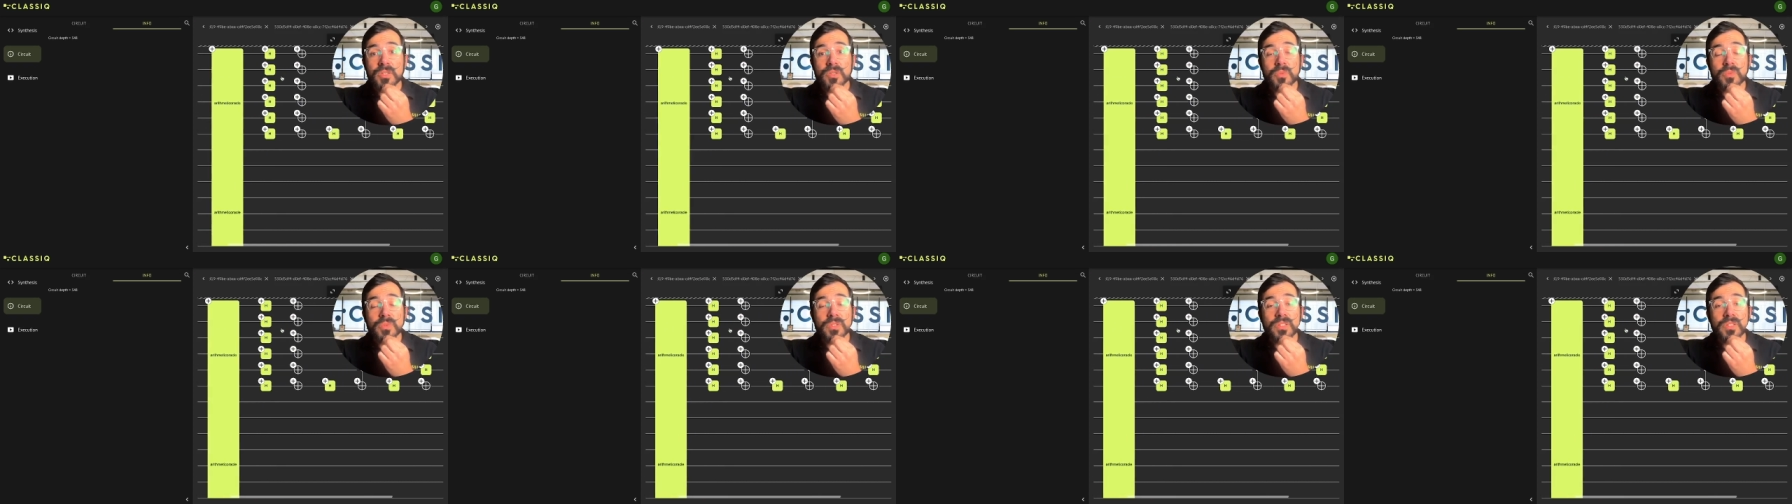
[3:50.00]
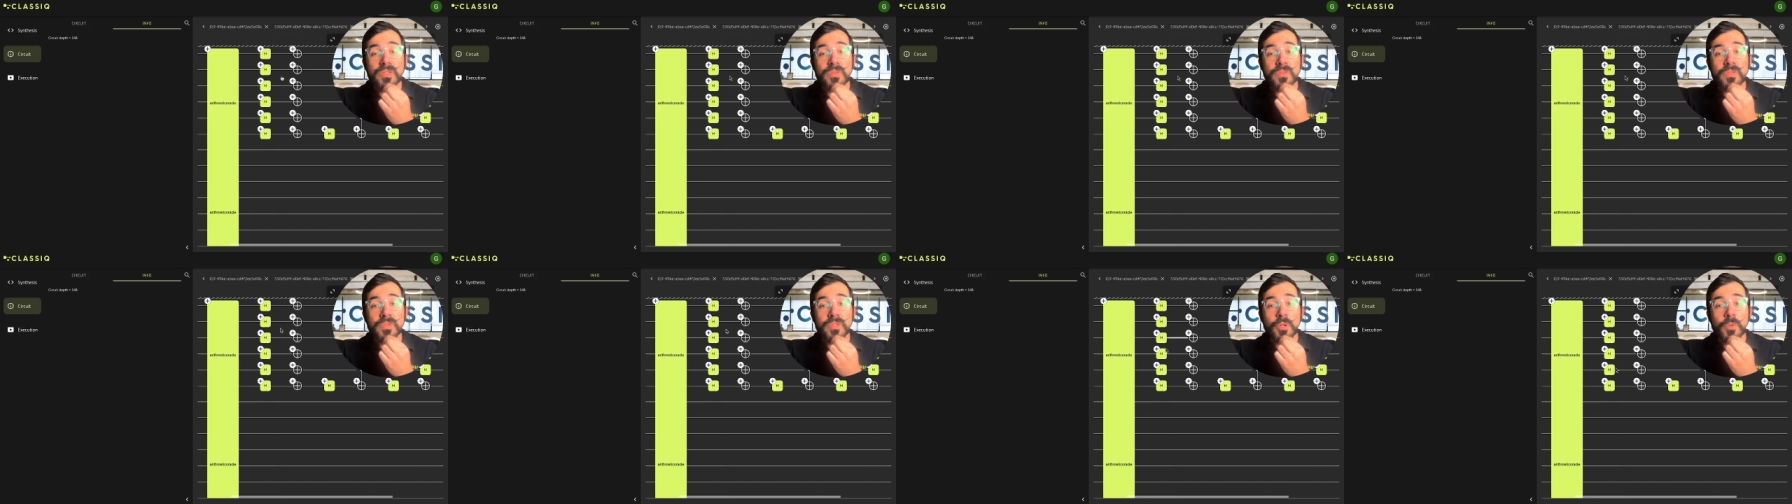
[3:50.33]
We
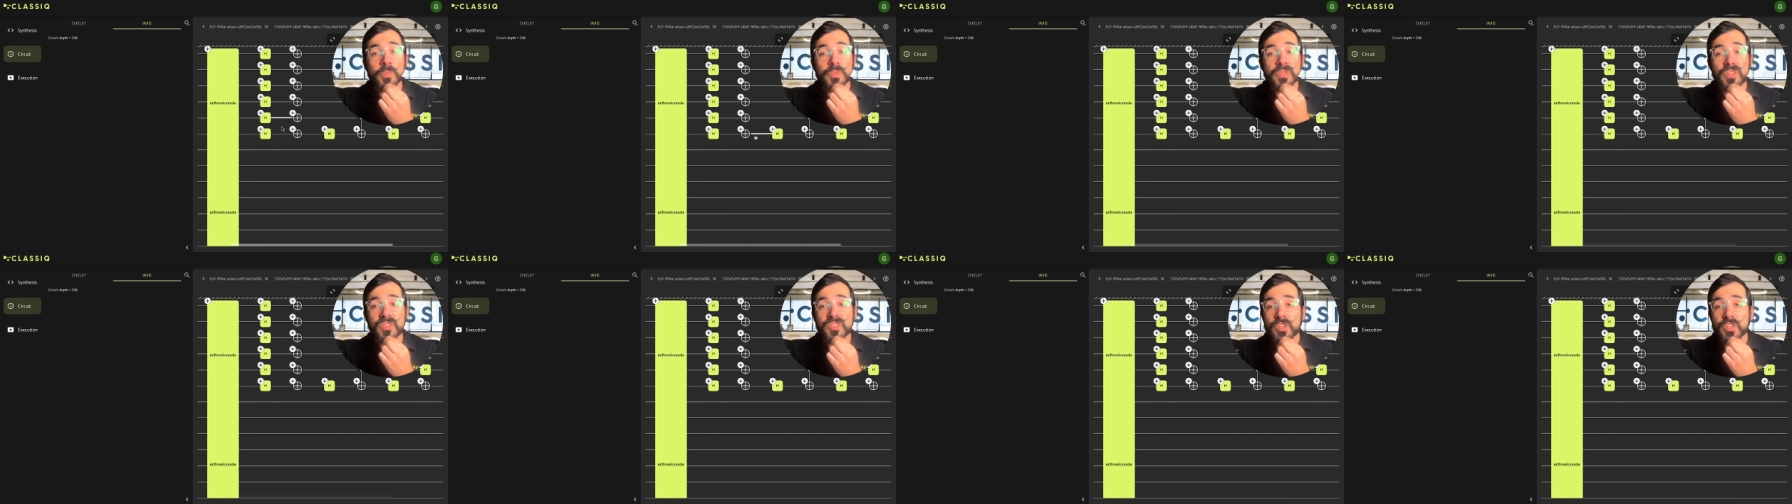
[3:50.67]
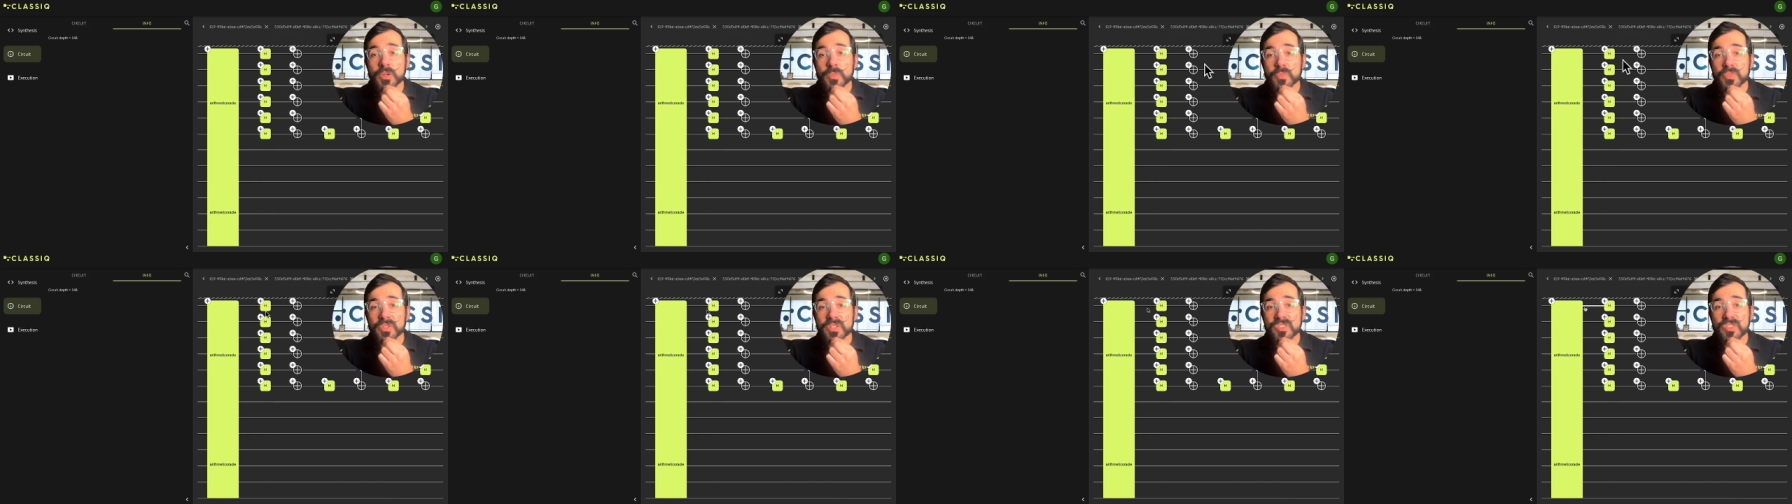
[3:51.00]
can open this
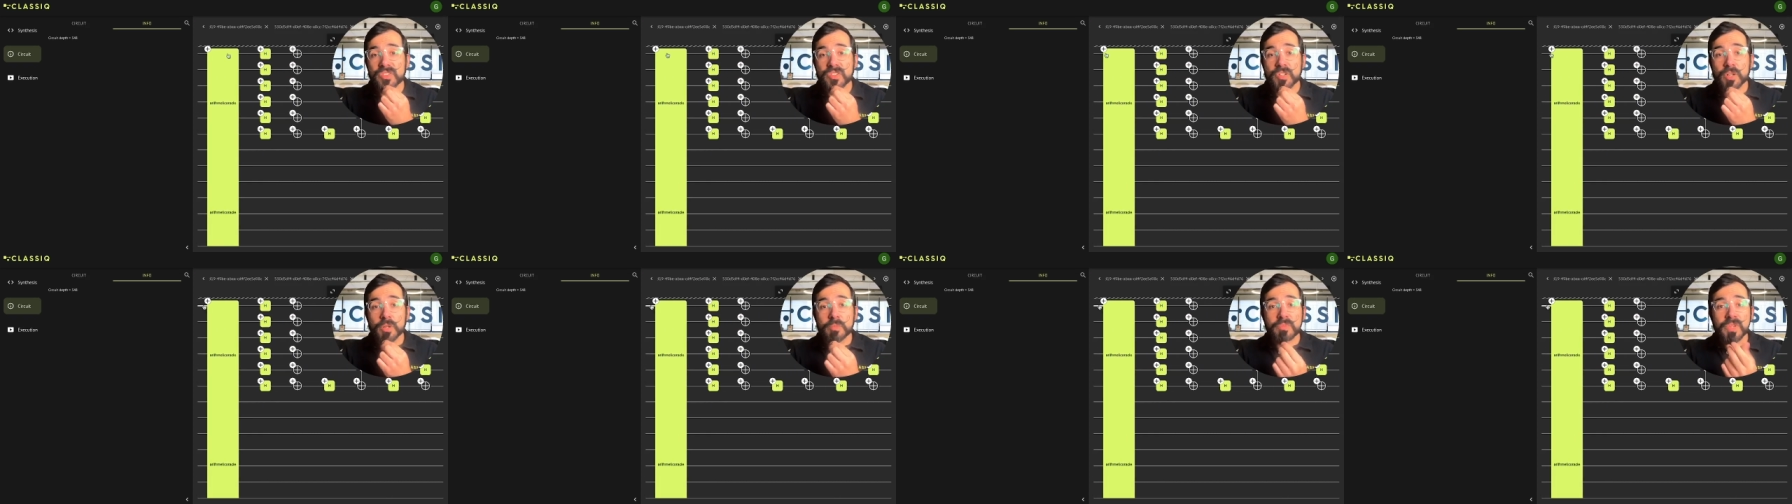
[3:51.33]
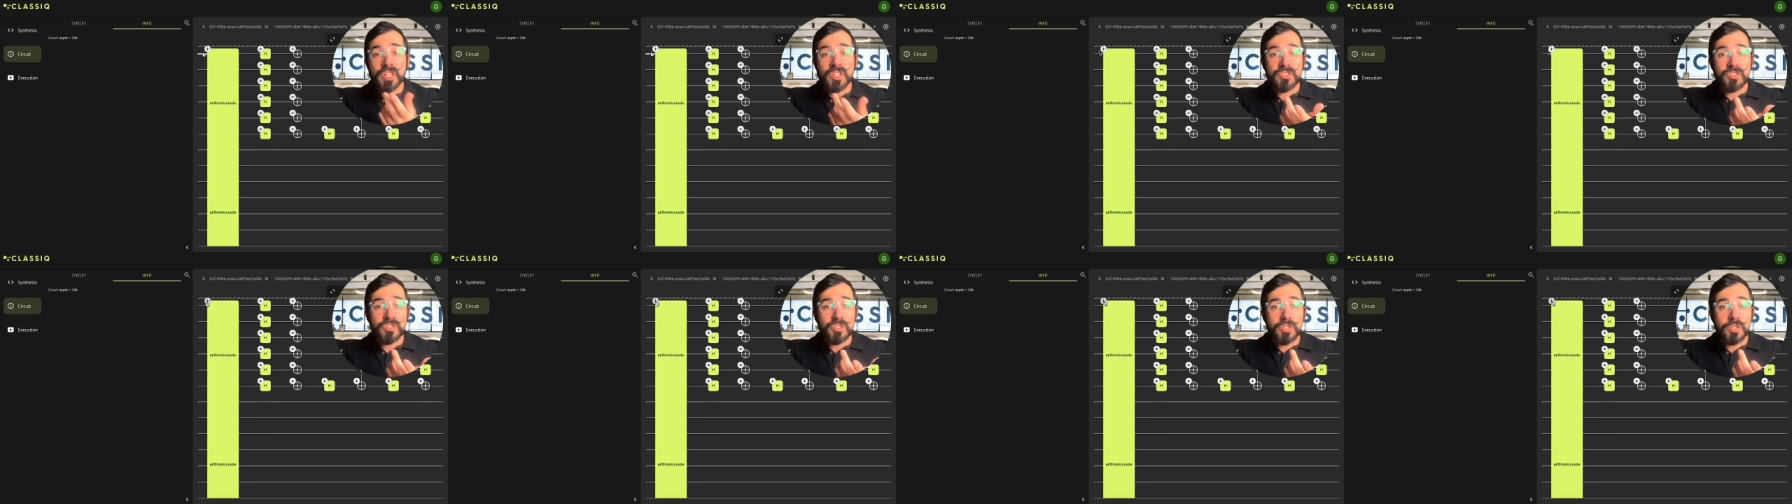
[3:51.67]
up, we can see our
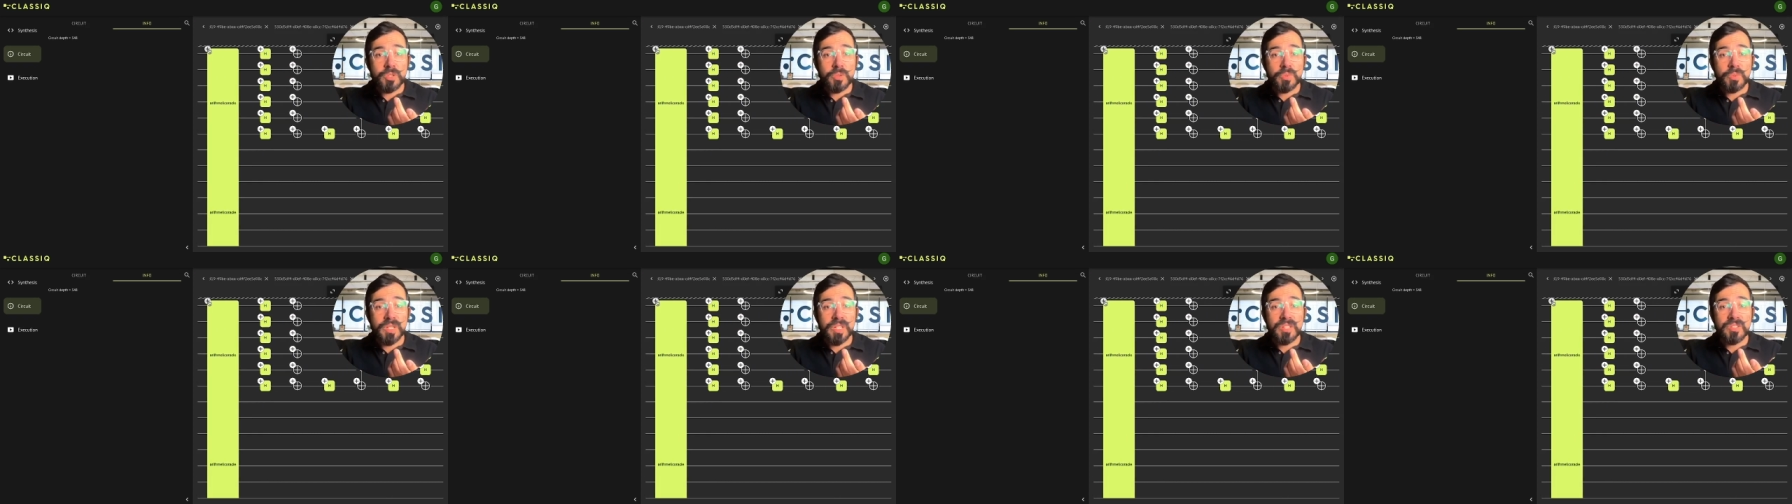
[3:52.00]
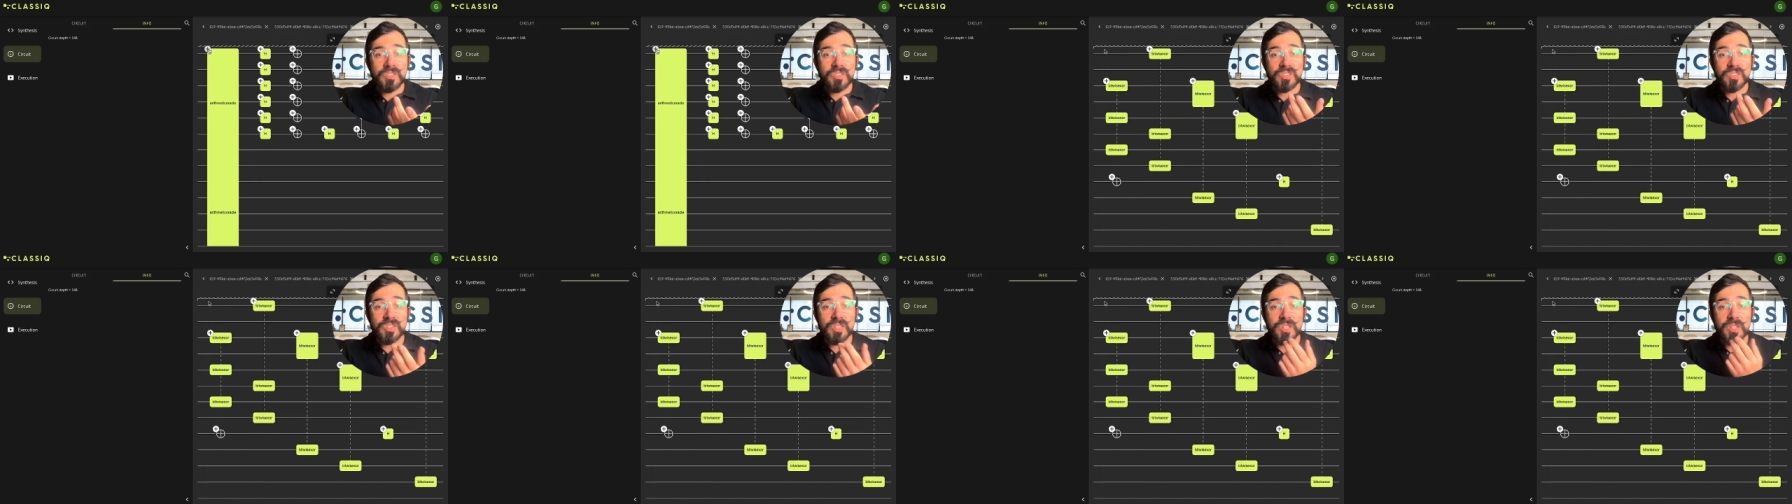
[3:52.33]
mixer, we can
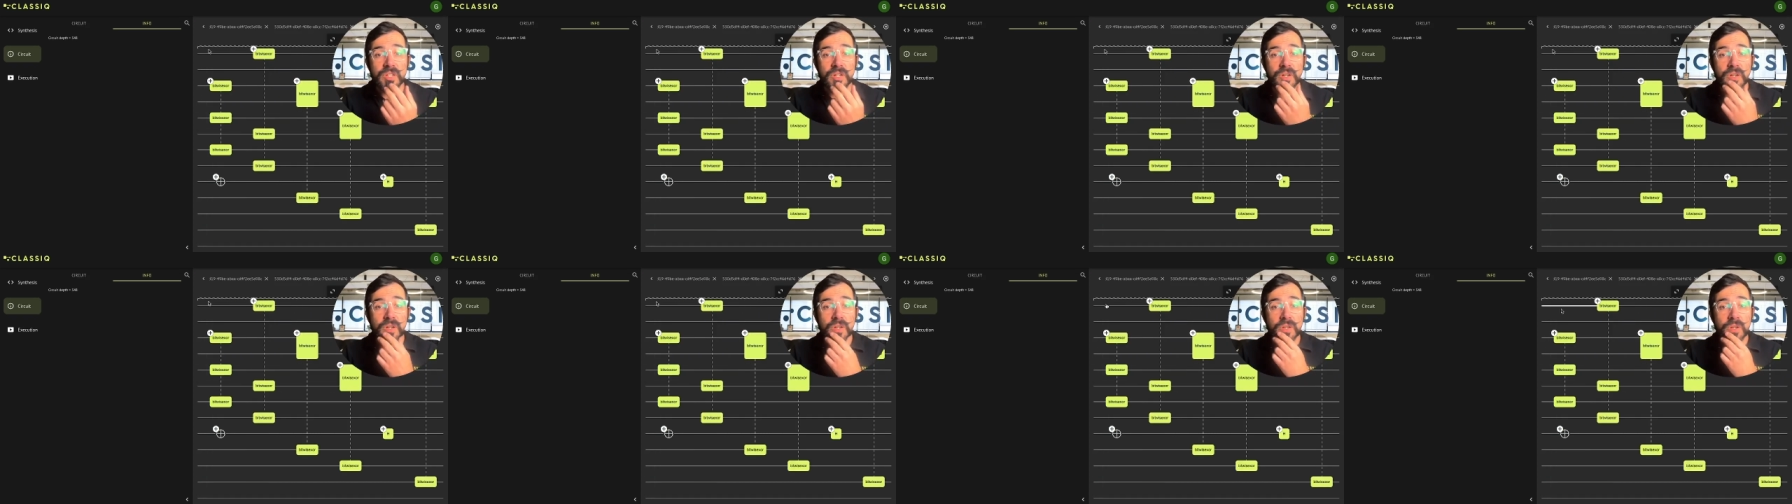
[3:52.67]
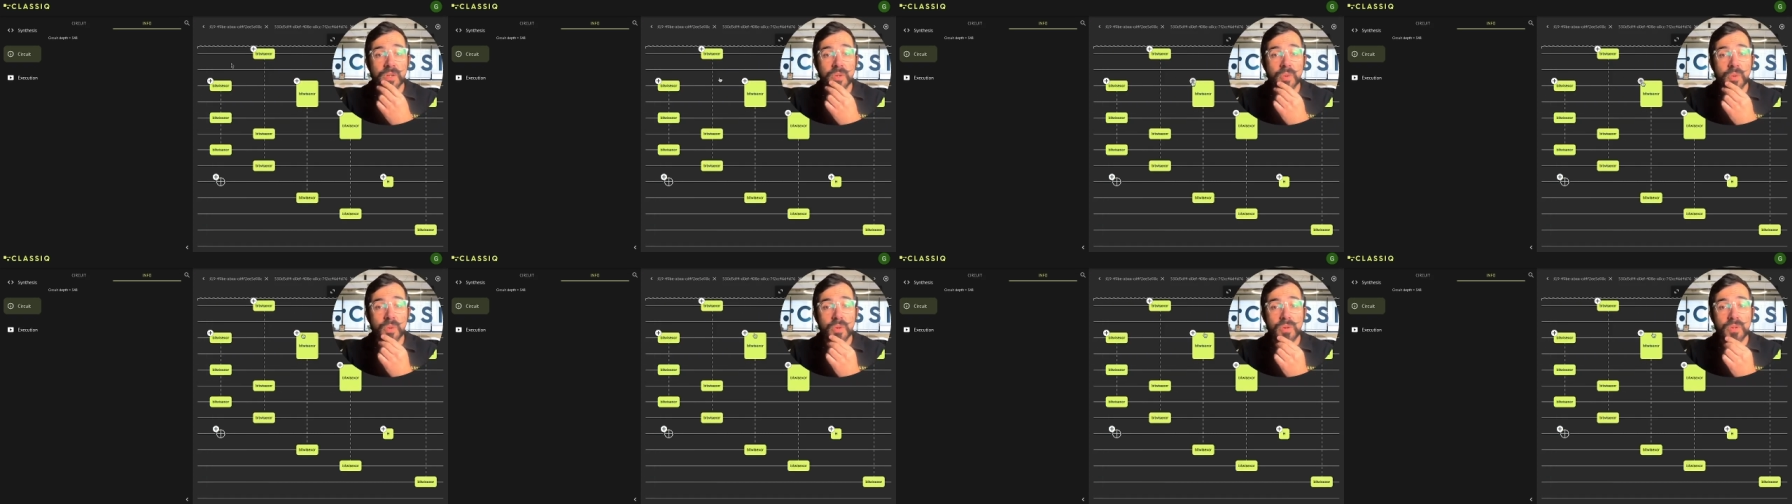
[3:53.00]
see
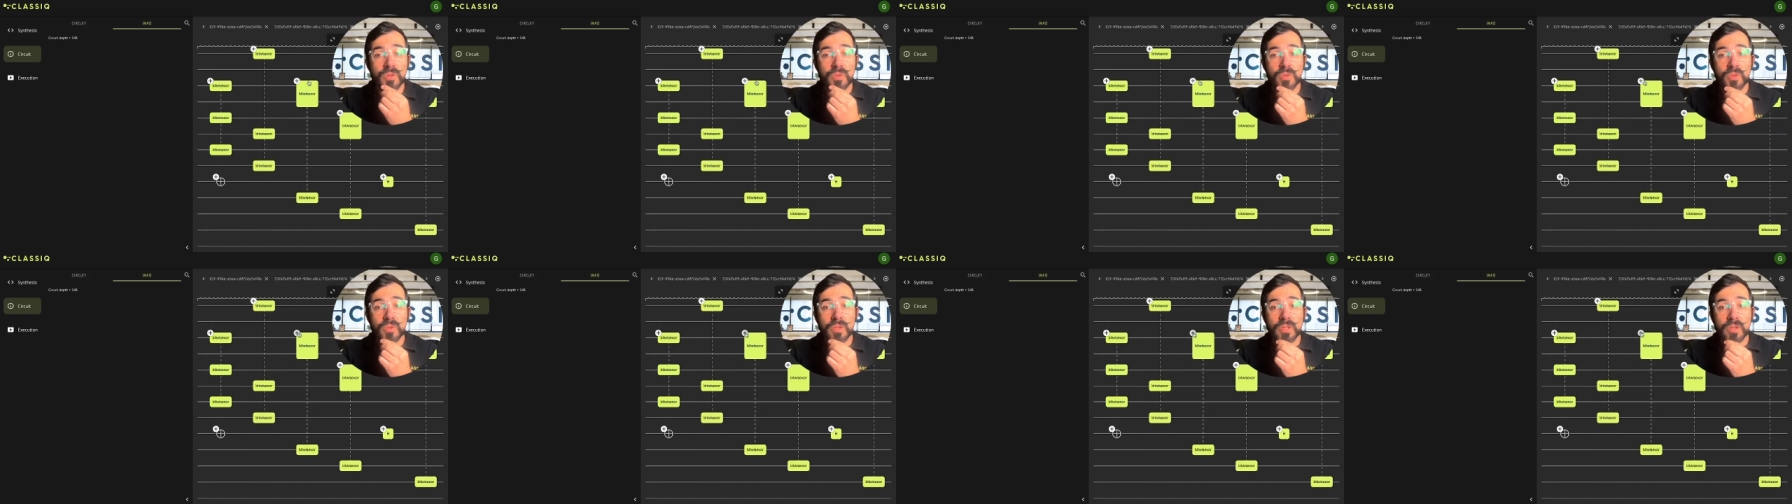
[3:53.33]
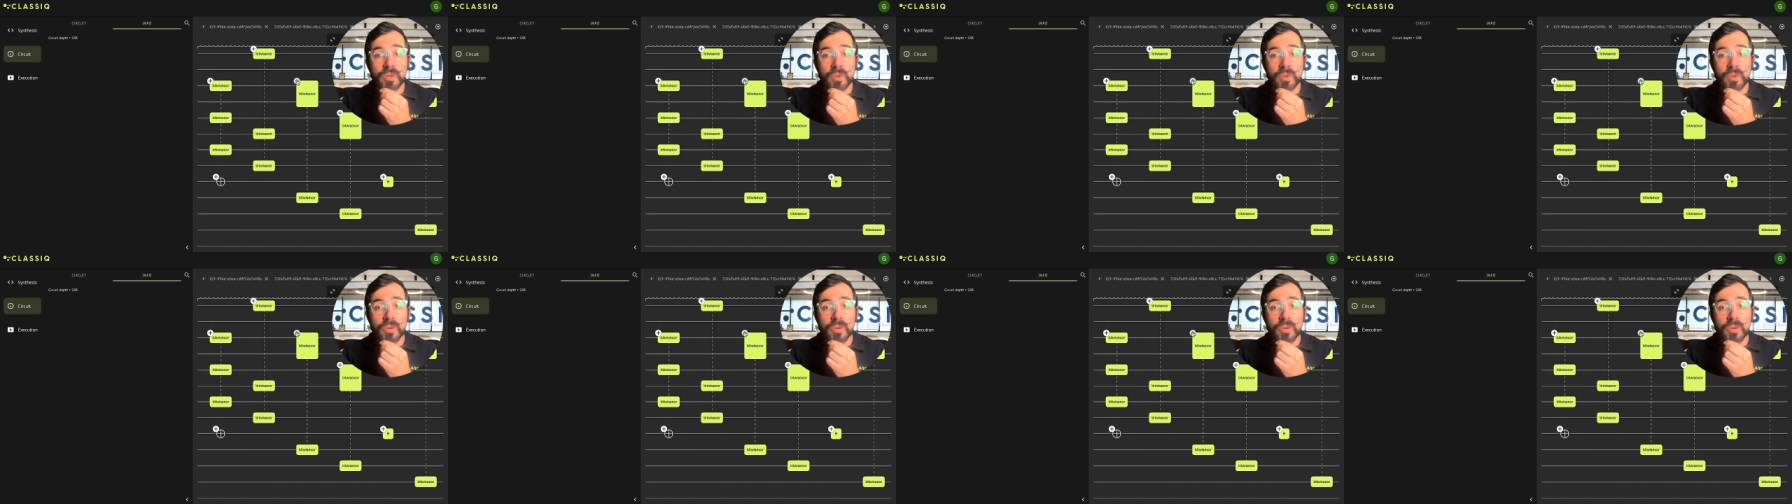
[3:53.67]
our oracle,